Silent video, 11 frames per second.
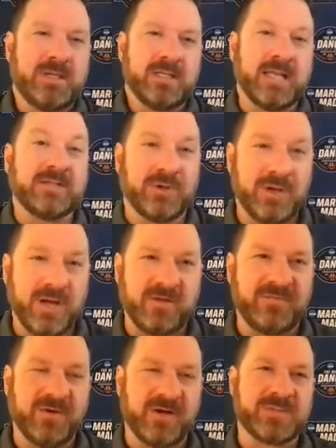like they're
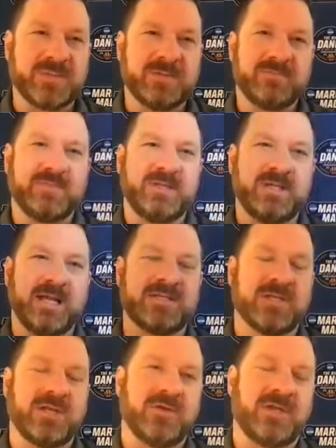not freshmen. And that's
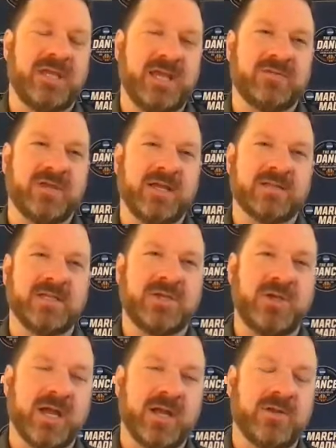another key thing I think
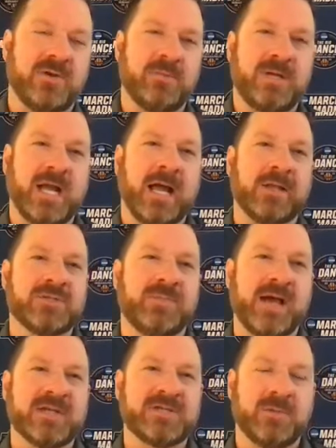you got to do in college
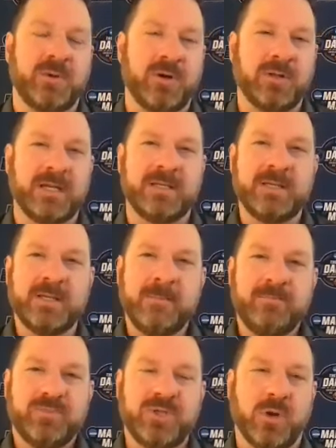basketball. Like,
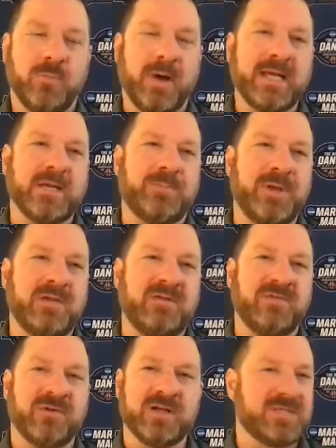you know, Micah Peavy
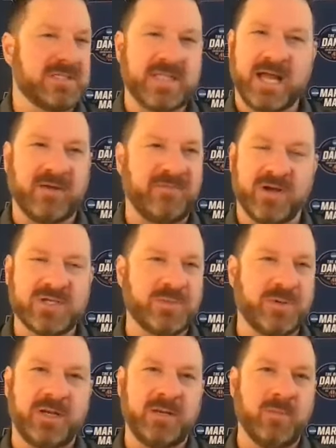for us is not a
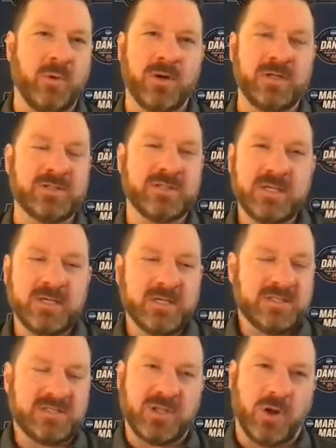freshman anymore. He's
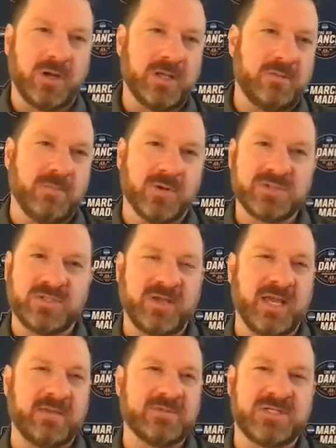started most of the
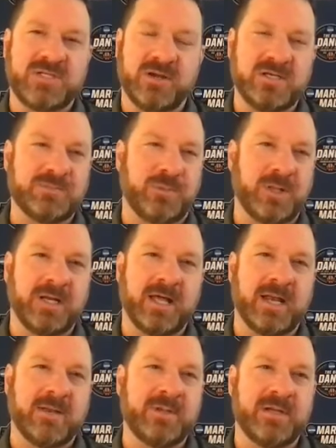games this year. He's played a
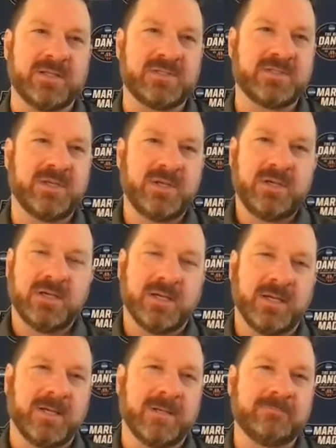lot of minutes.
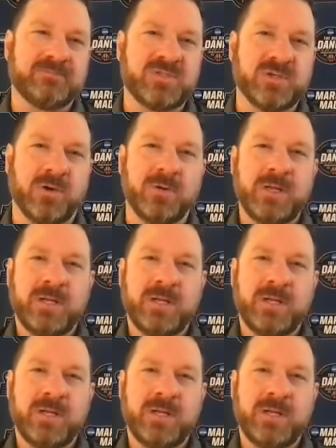So